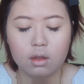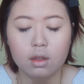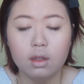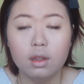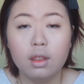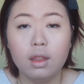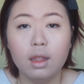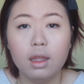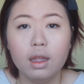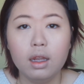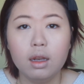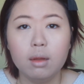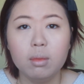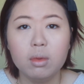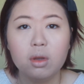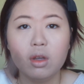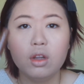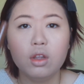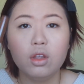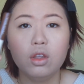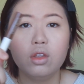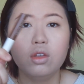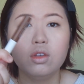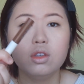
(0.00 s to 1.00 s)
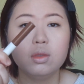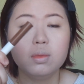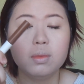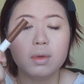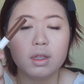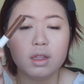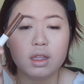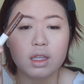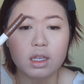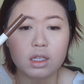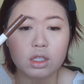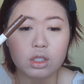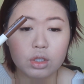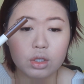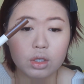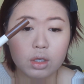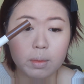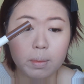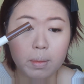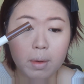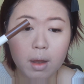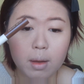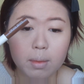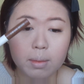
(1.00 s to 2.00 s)
And then I'm going to use my Nature
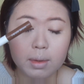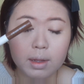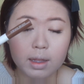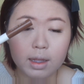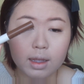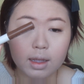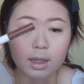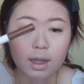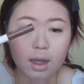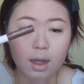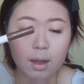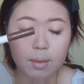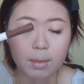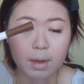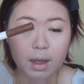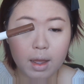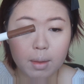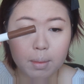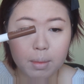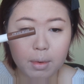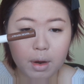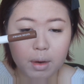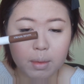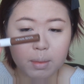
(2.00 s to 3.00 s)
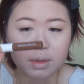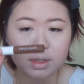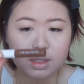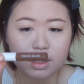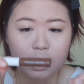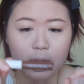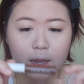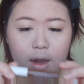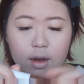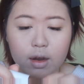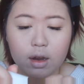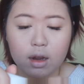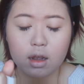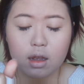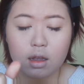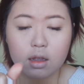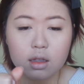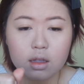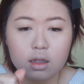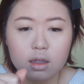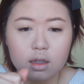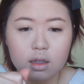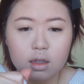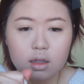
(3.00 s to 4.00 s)
Republic eyebrow mascara
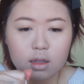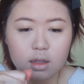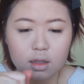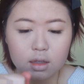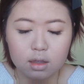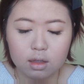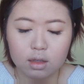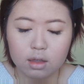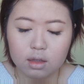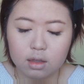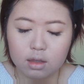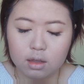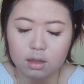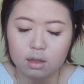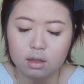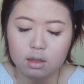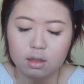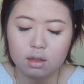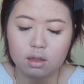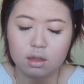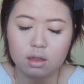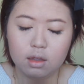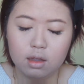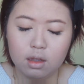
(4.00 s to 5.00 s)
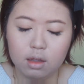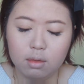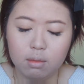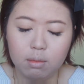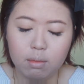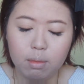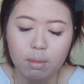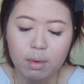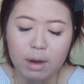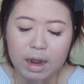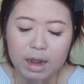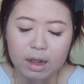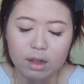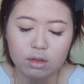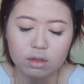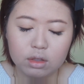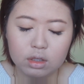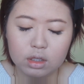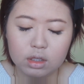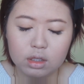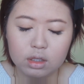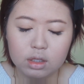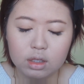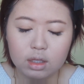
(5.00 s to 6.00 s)
in brown
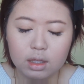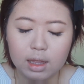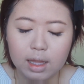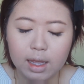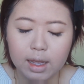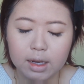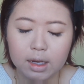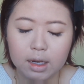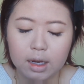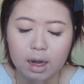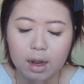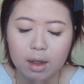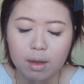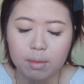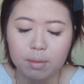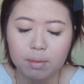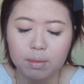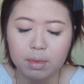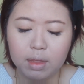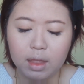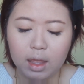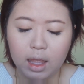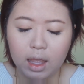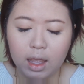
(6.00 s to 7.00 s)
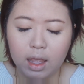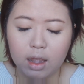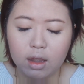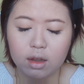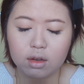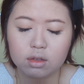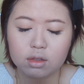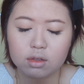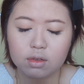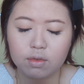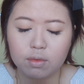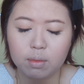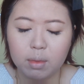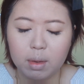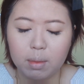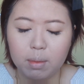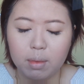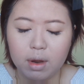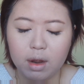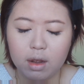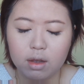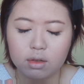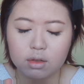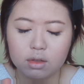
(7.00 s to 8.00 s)
just to lighten up the hairs of my brows.